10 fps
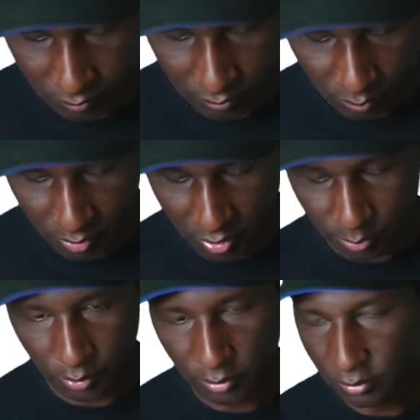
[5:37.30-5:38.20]

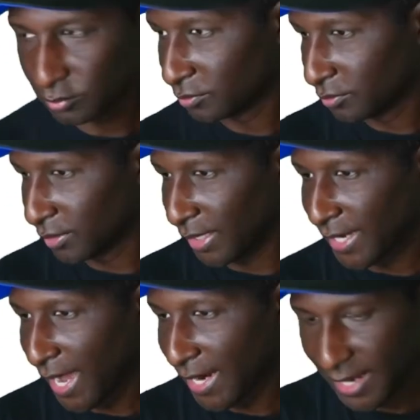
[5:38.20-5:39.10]
people, they
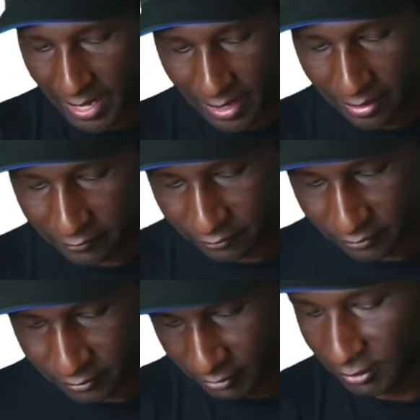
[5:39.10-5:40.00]
gotta have,
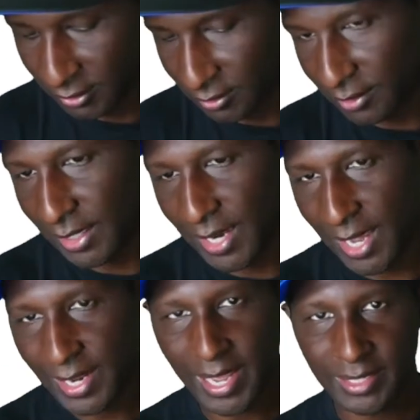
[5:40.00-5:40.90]
they
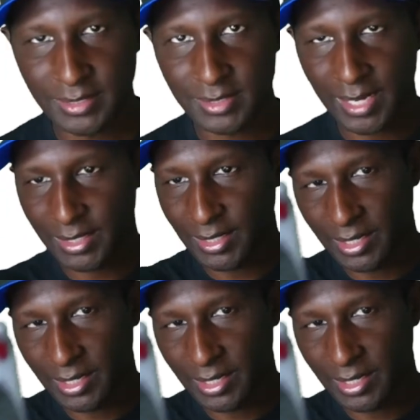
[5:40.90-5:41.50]
gotta have this Nike Air,